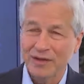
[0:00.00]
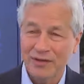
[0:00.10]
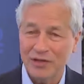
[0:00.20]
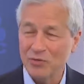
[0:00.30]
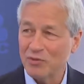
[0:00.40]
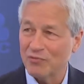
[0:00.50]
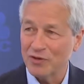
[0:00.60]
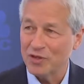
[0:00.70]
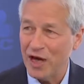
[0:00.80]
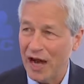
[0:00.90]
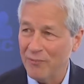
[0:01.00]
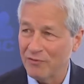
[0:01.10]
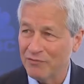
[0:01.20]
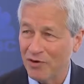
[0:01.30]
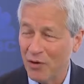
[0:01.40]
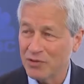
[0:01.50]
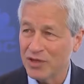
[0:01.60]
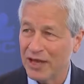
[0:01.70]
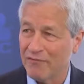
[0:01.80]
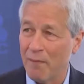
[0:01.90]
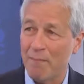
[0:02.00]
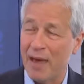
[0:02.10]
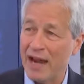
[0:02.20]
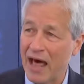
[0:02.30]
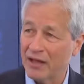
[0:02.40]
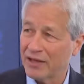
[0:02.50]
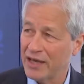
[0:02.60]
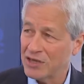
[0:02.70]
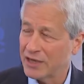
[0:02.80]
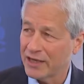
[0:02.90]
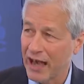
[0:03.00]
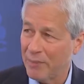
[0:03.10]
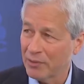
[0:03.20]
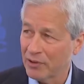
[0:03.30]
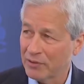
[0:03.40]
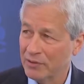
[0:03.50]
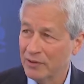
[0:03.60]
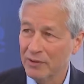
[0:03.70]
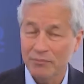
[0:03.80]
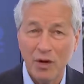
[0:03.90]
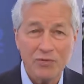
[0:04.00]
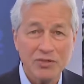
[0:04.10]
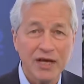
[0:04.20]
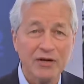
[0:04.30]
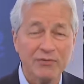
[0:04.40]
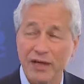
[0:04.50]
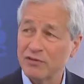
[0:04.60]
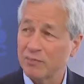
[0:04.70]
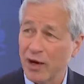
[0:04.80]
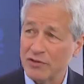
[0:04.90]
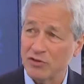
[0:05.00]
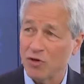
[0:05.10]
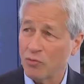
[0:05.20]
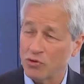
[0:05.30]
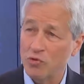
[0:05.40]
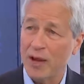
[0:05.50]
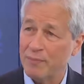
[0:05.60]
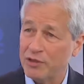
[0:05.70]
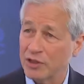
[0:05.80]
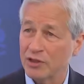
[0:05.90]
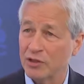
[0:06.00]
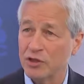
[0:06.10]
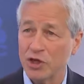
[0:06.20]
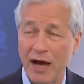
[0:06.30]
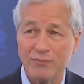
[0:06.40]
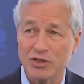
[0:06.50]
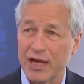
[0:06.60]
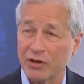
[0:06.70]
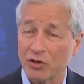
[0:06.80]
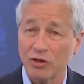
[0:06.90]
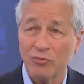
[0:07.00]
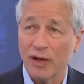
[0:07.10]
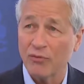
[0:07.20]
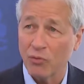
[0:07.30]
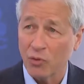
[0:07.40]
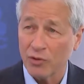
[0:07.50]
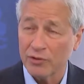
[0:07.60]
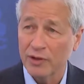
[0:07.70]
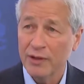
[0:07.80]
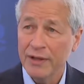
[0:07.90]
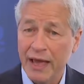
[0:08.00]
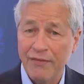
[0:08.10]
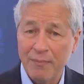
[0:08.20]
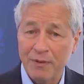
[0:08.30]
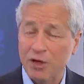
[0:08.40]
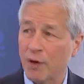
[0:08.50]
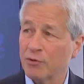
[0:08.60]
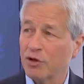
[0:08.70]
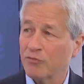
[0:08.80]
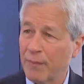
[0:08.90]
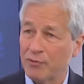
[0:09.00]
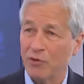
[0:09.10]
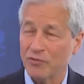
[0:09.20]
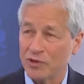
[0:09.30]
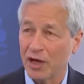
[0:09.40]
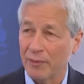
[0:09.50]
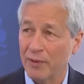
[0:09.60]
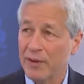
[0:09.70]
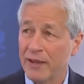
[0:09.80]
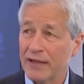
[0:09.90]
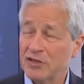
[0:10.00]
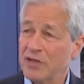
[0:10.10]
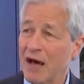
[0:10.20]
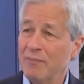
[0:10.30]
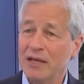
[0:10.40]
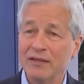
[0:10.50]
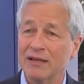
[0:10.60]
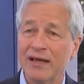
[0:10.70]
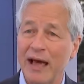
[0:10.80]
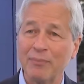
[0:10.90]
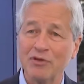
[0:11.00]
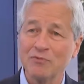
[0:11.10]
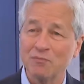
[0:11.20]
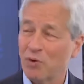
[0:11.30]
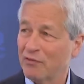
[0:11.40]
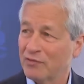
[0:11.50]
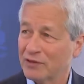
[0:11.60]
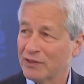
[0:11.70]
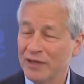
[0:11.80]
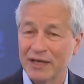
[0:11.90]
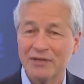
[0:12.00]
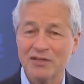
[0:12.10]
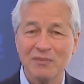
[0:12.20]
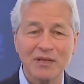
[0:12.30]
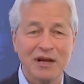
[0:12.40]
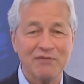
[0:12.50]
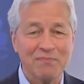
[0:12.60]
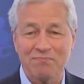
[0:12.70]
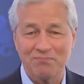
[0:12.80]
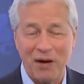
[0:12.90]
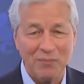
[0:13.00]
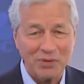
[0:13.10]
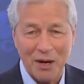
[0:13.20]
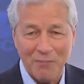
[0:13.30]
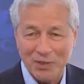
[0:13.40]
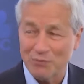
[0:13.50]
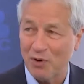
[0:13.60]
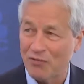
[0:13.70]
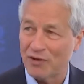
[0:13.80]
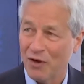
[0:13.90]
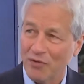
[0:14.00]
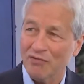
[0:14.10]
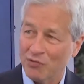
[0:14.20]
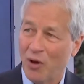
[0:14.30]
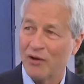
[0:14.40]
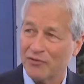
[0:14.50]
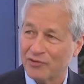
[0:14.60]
They do it for jobs and votes. They have bad allocation of capital. Most state-owned enterprises don't do a particularly good job. Just take a look around the world, and they become corrupt over time. That does not mean that capitalism is perfect. It doesn't mean that every public company is perfect. No, there are flaws.